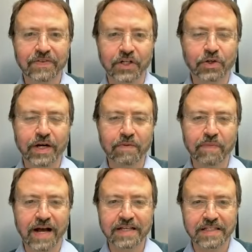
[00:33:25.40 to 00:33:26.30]
the
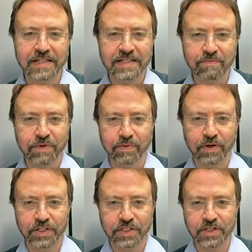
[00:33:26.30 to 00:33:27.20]
trend passes and
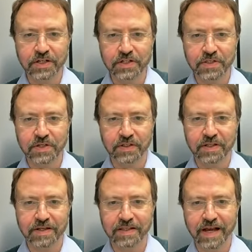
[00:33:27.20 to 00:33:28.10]
people are just not interested
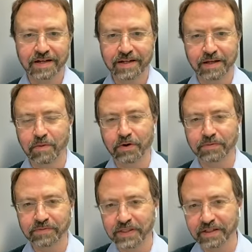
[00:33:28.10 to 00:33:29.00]
in that
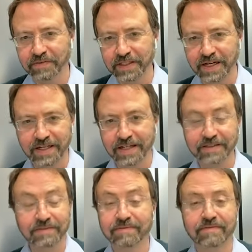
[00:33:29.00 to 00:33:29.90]
anymore. You know what I
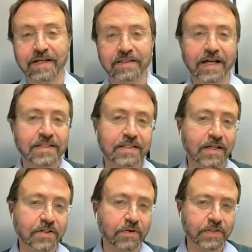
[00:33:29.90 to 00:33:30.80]
mean?
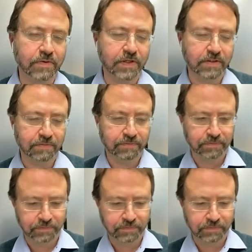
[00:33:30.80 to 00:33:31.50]
That's always a risk.